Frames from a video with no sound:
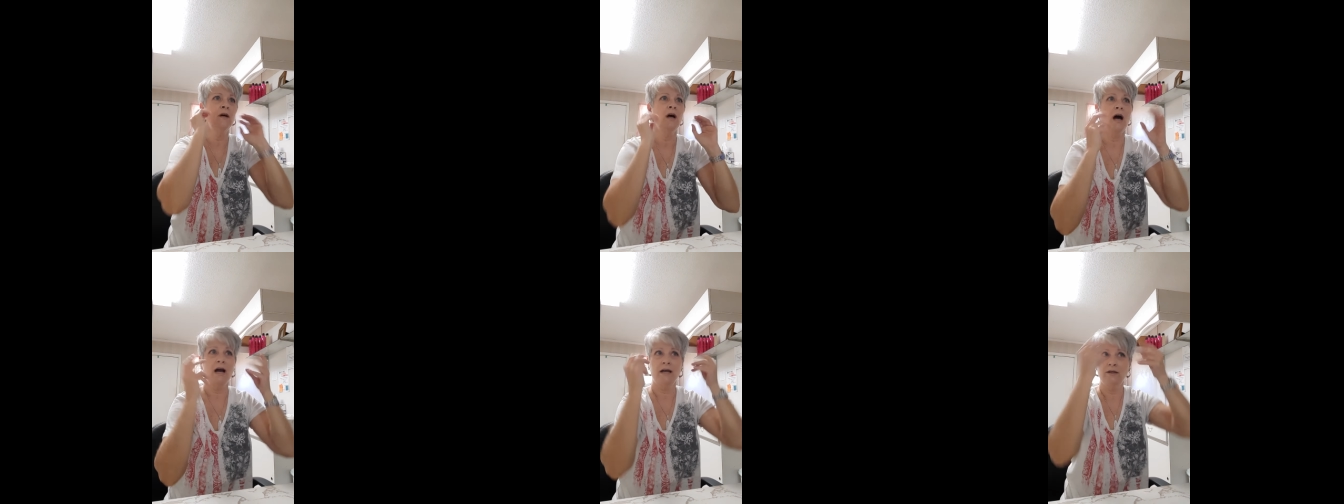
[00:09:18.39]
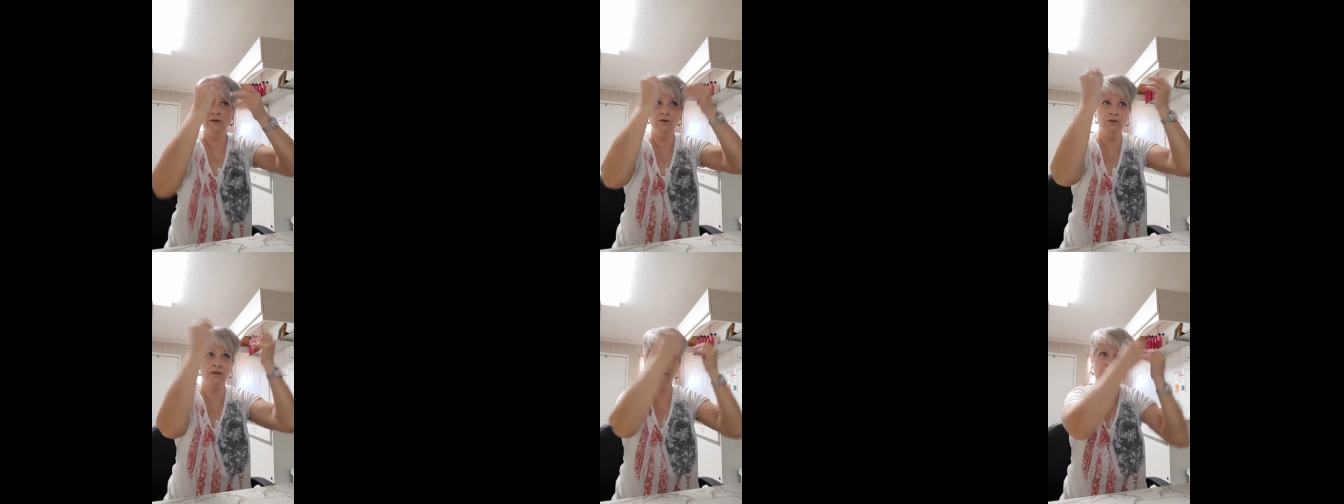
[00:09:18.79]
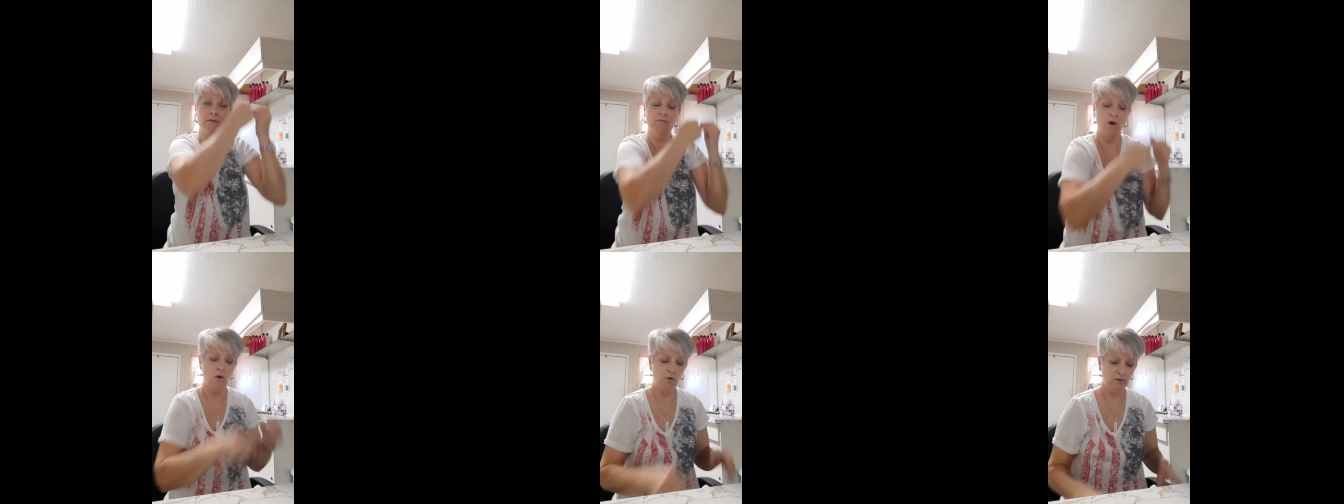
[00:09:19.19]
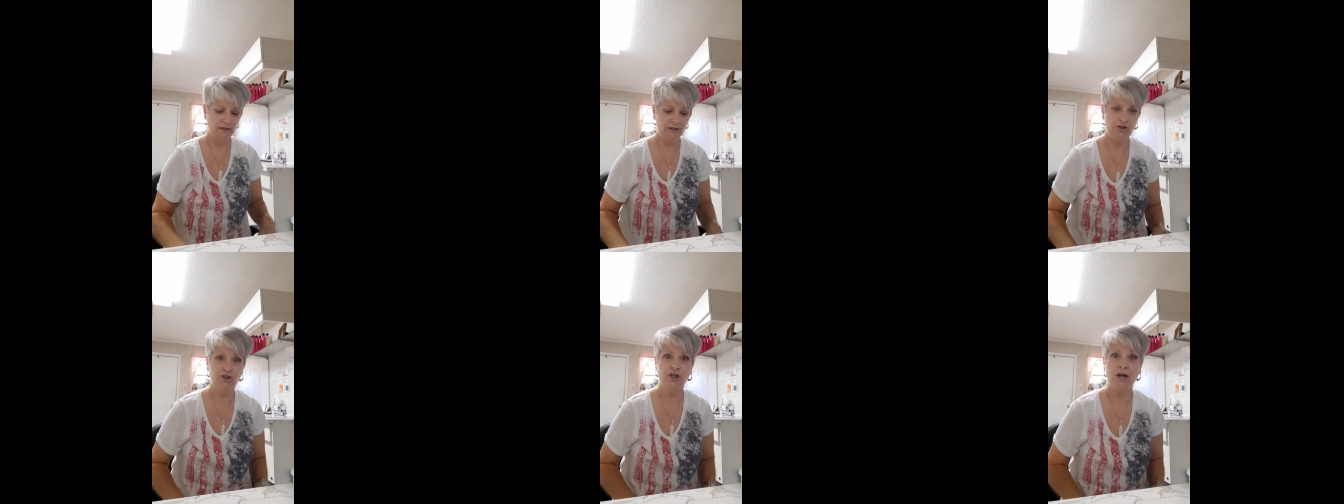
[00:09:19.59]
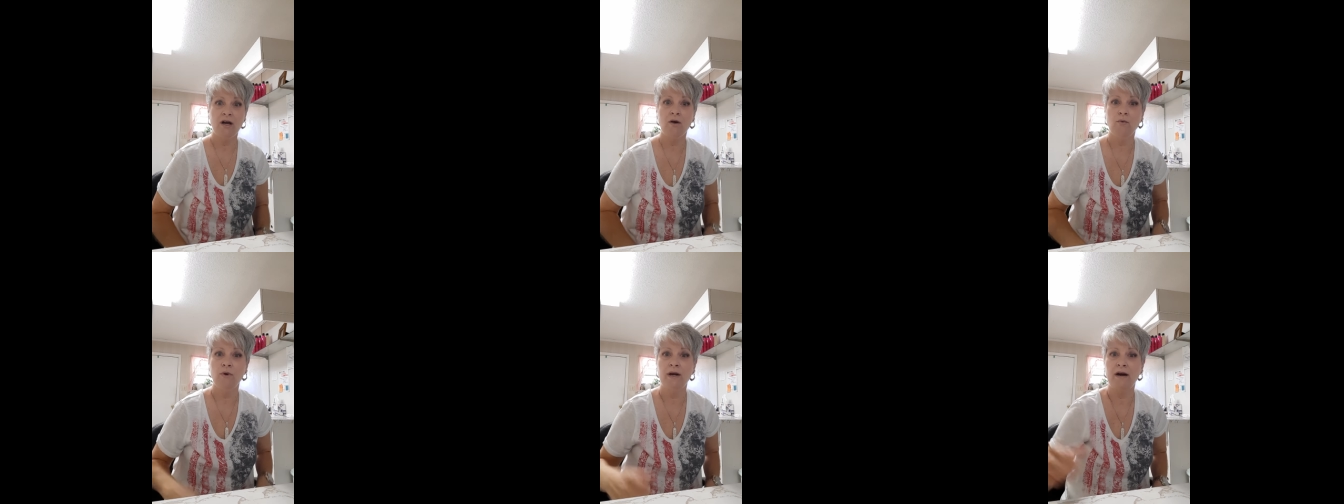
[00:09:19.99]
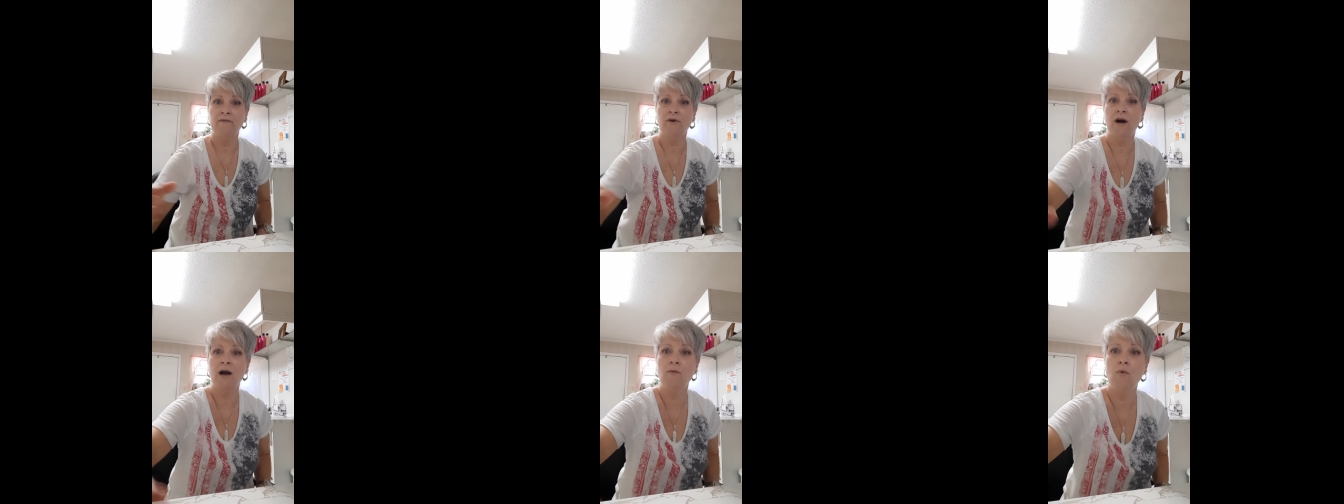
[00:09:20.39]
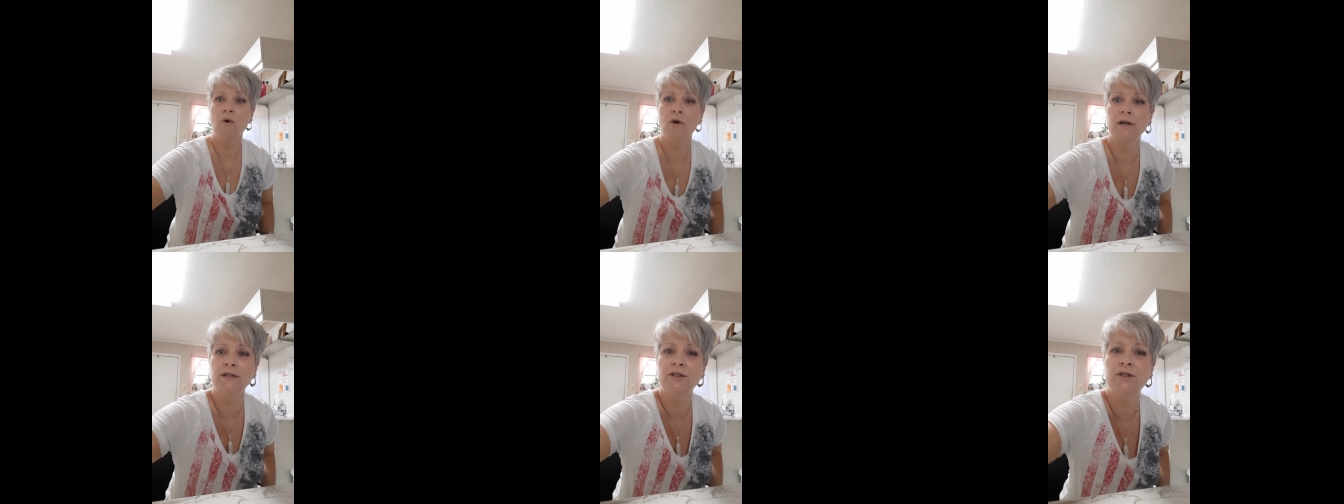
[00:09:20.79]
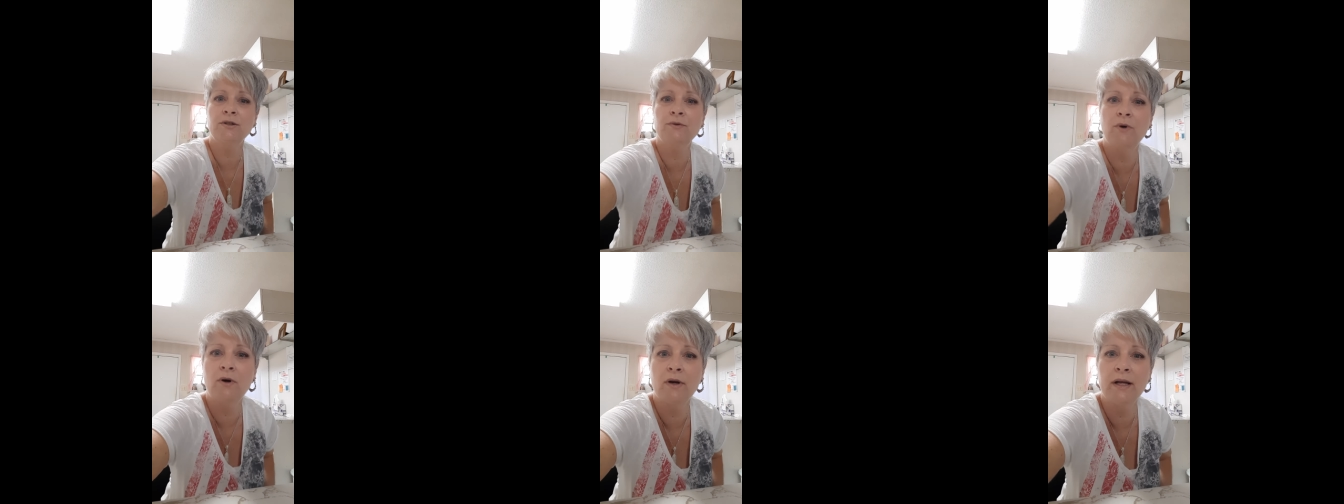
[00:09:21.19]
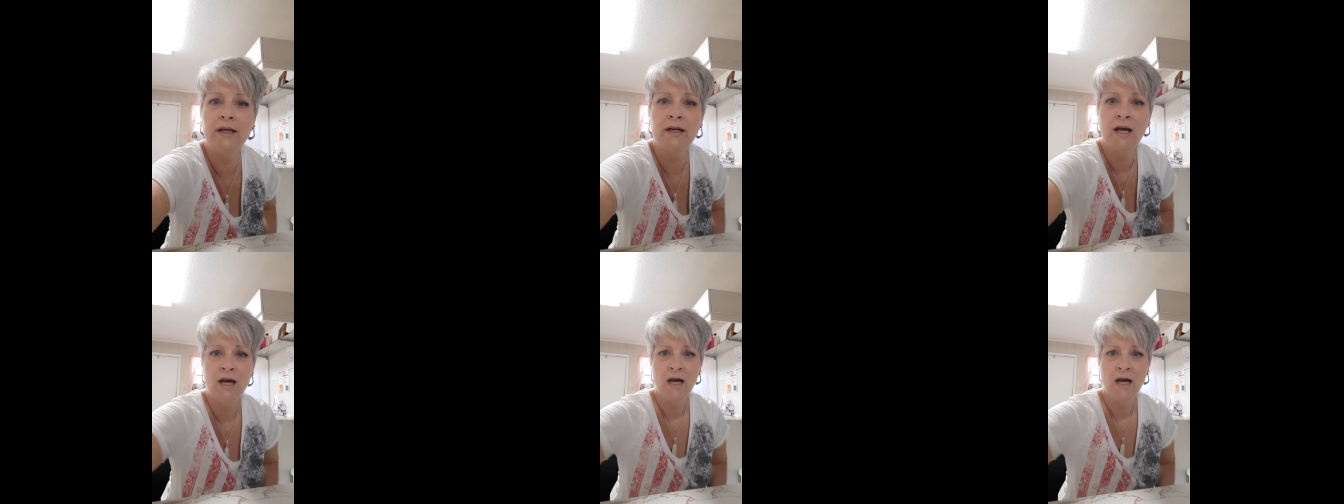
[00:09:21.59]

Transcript: I could use a little molding gel, whatever I wanted to on it.